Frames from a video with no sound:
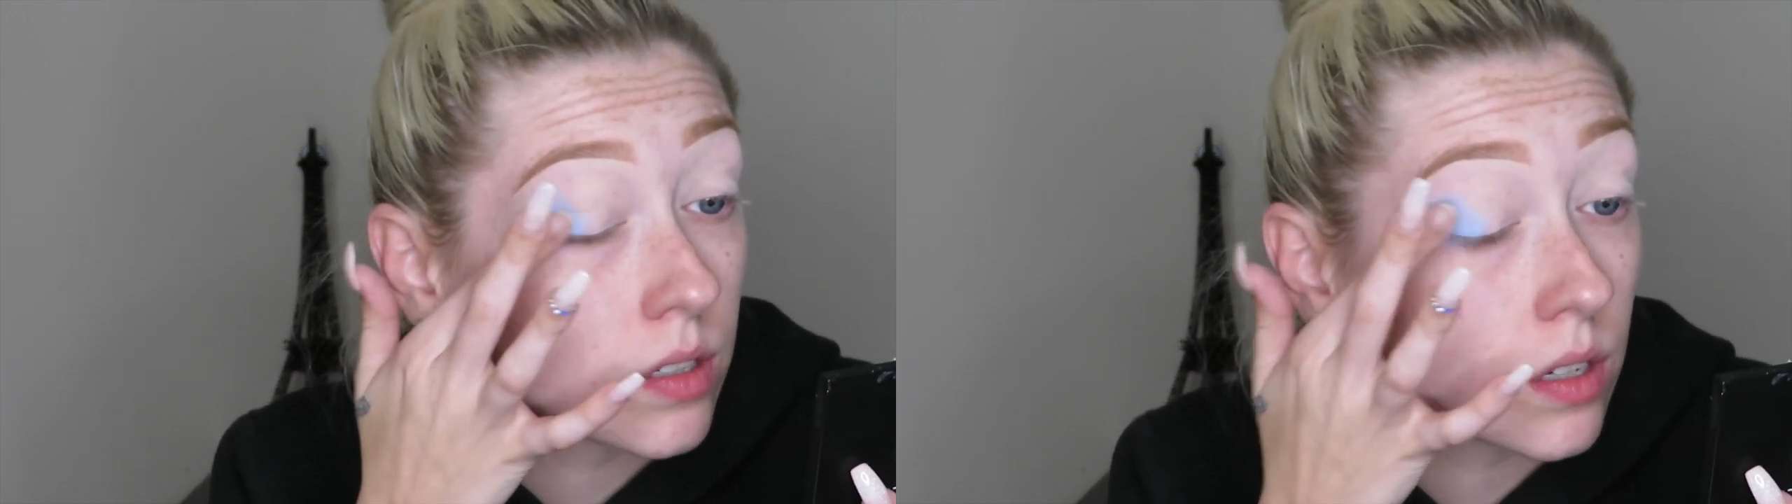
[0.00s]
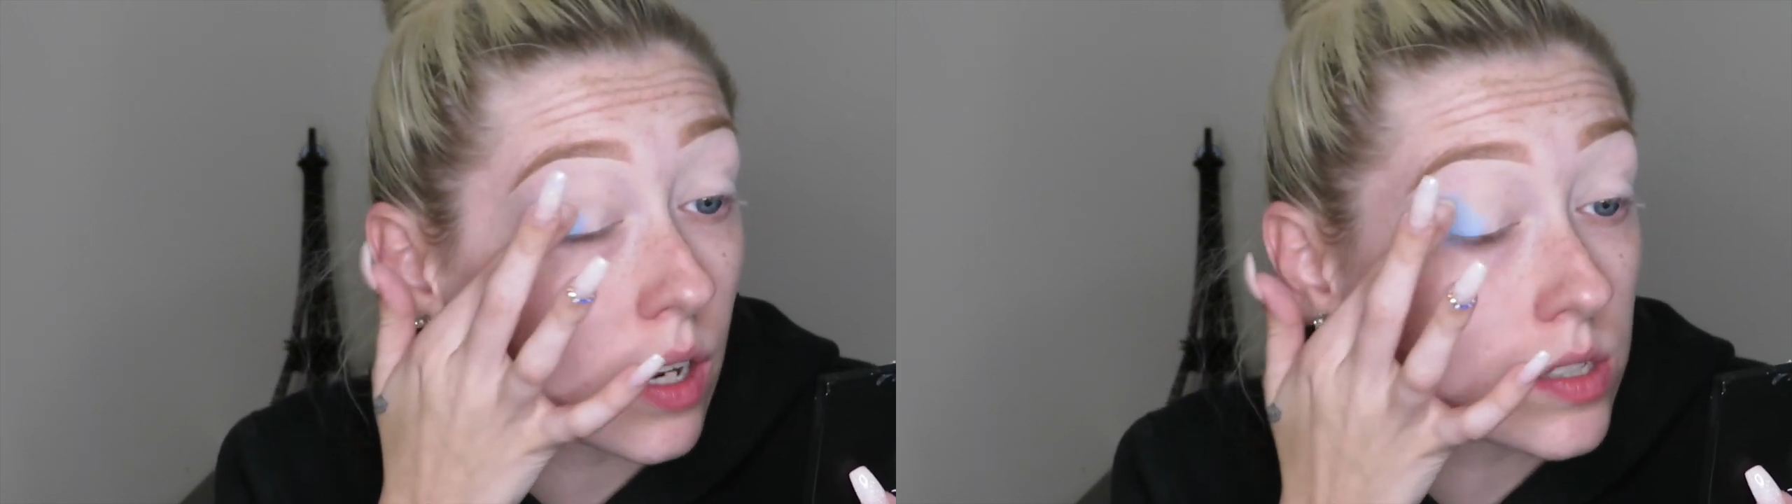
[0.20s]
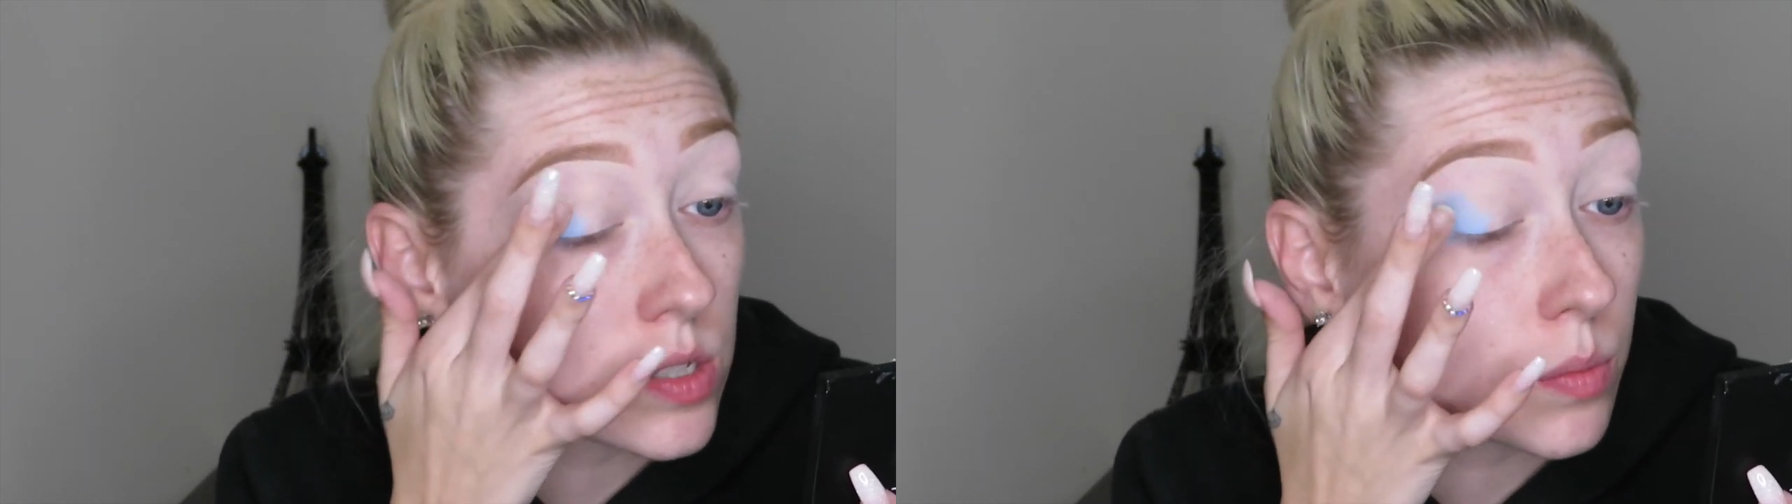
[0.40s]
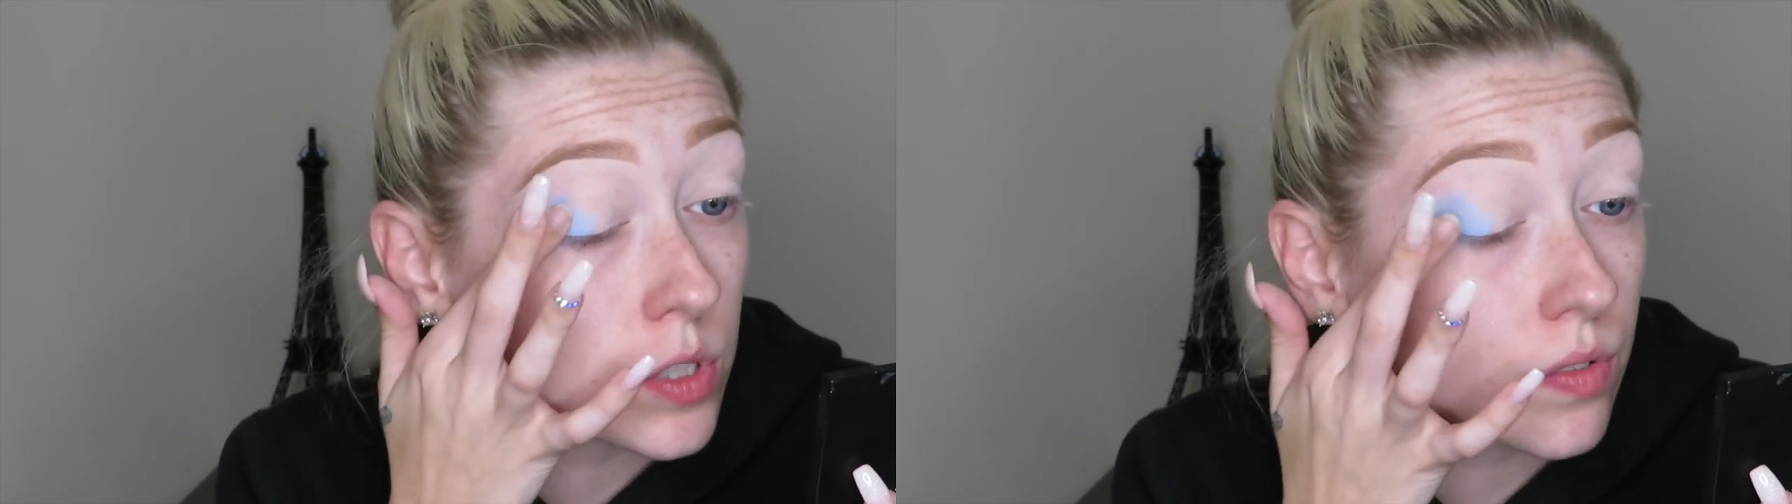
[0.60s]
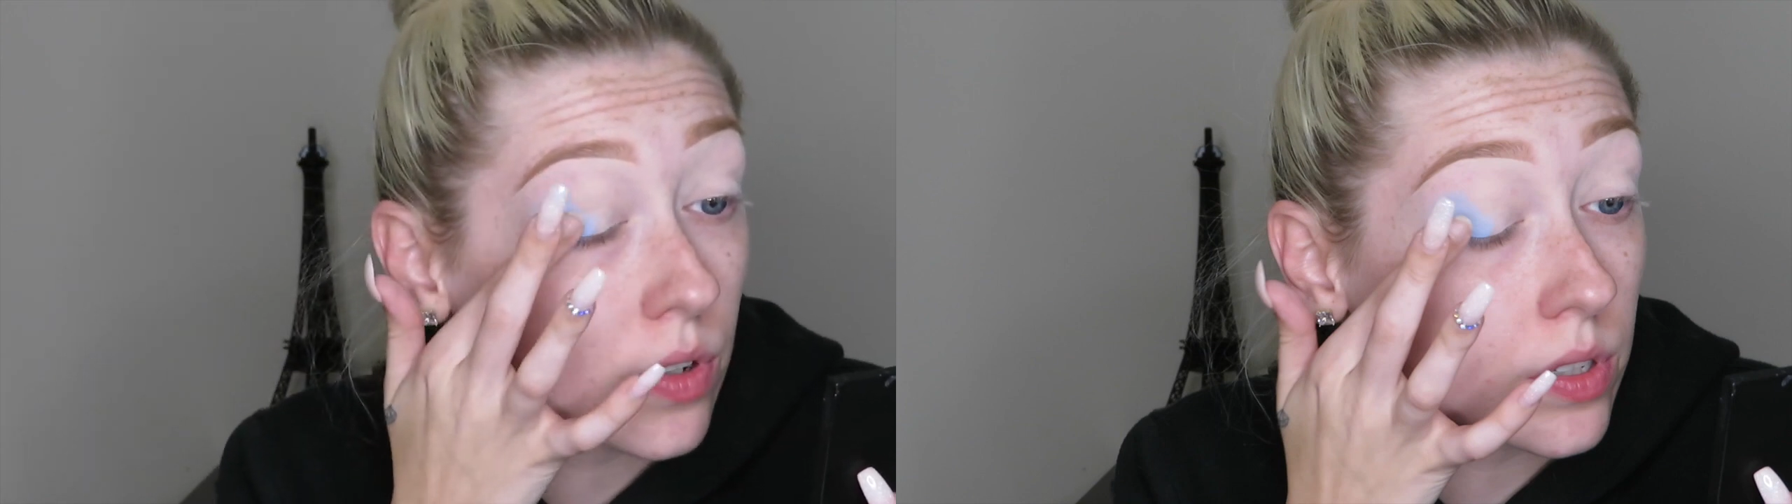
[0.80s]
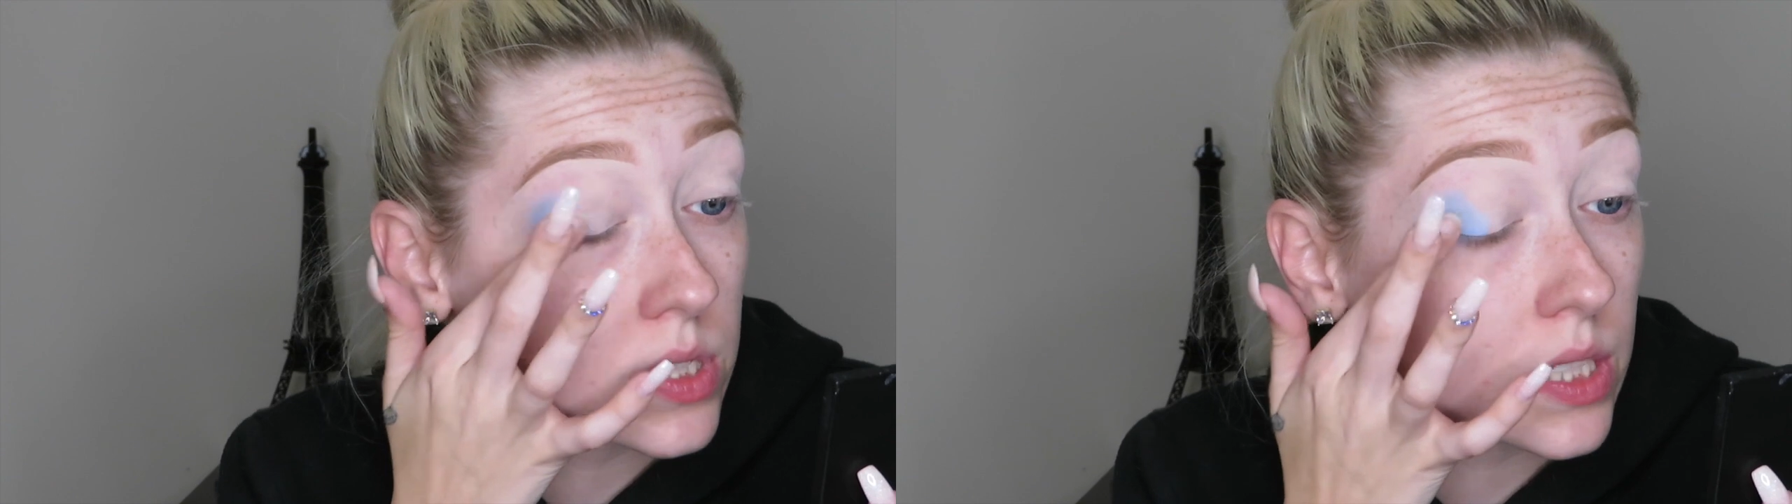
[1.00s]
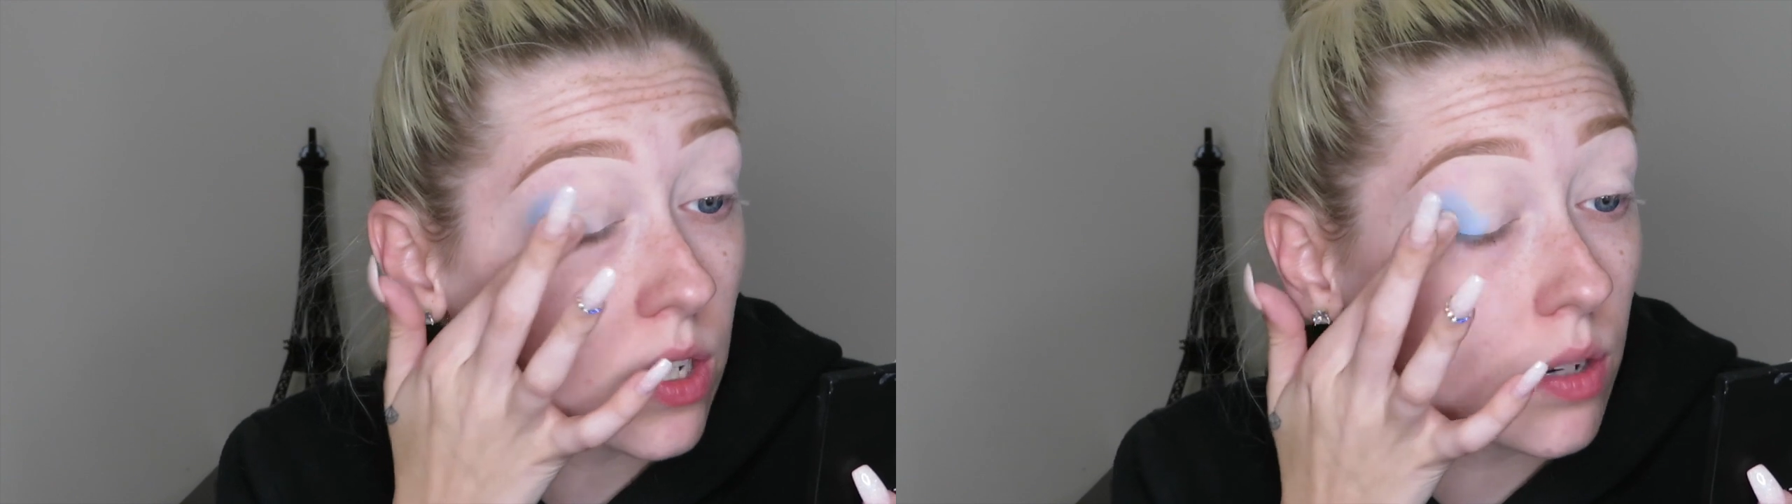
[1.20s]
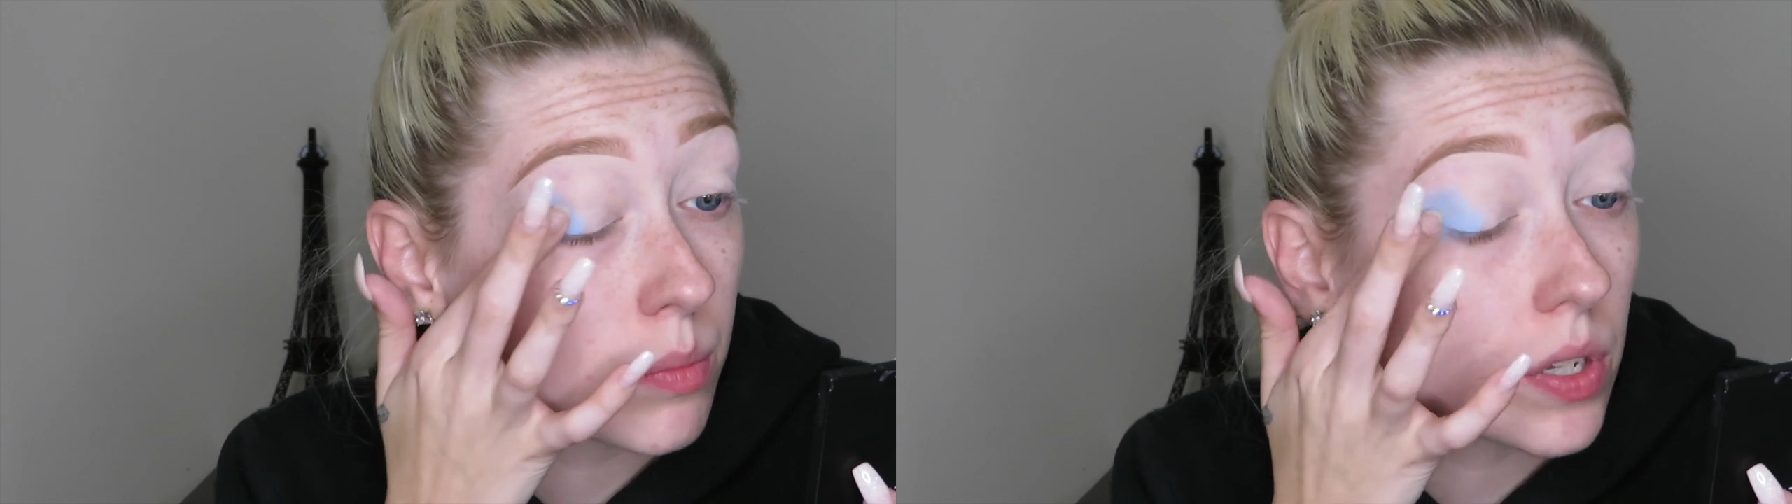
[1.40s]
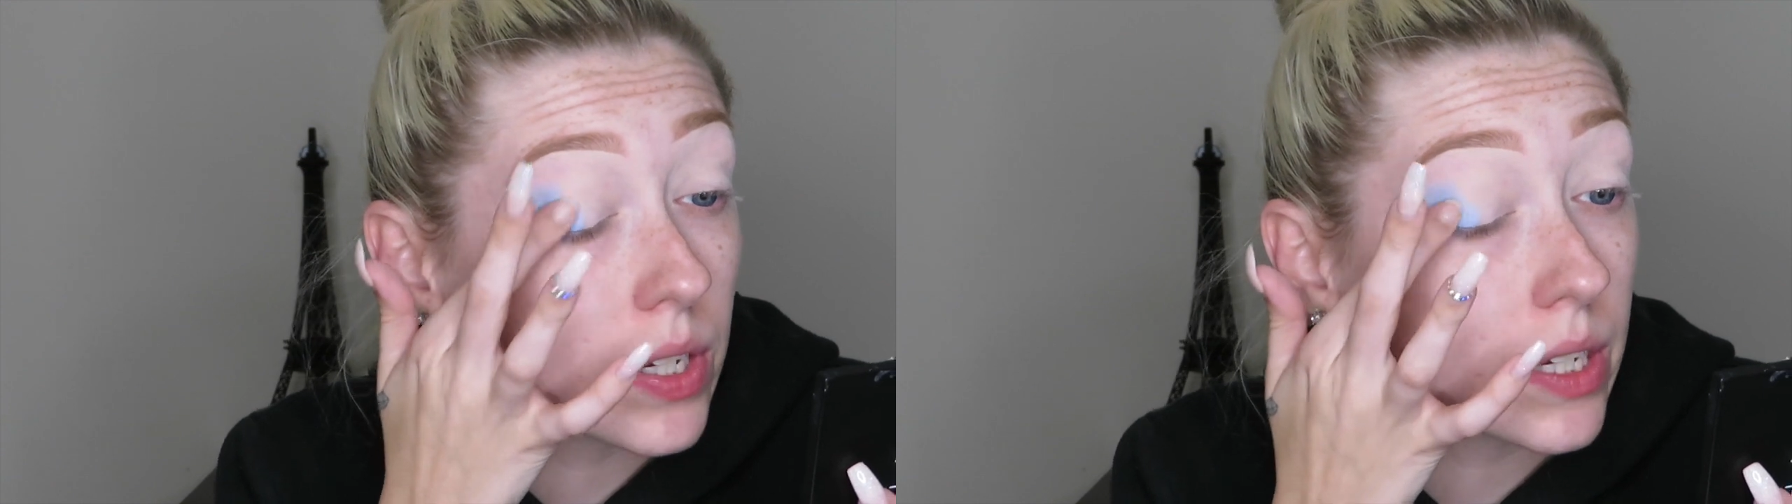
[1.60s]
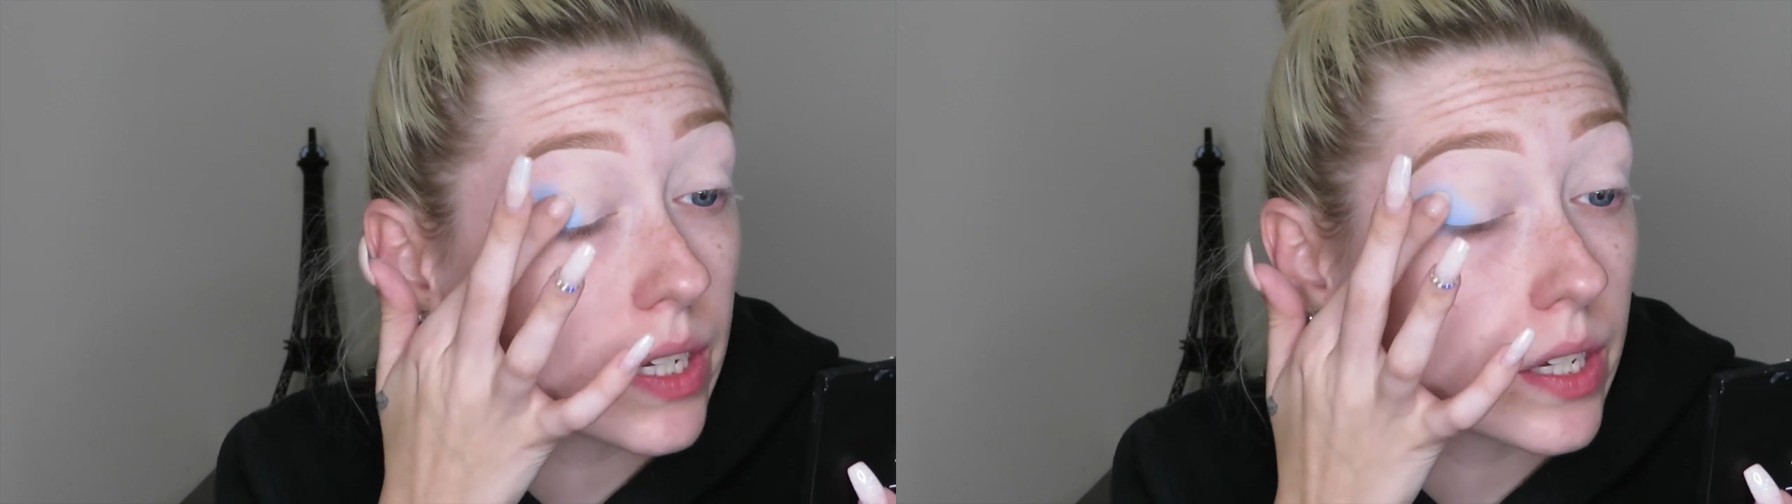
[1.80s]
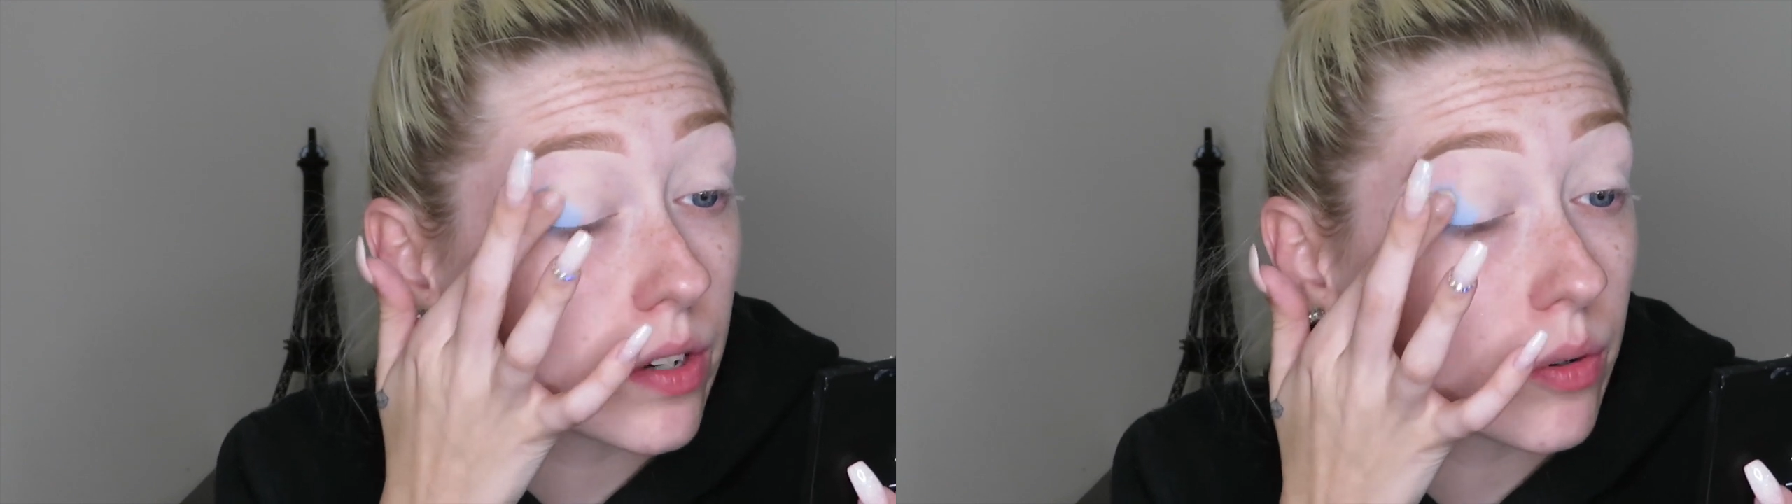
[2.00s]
not so much focusing on blending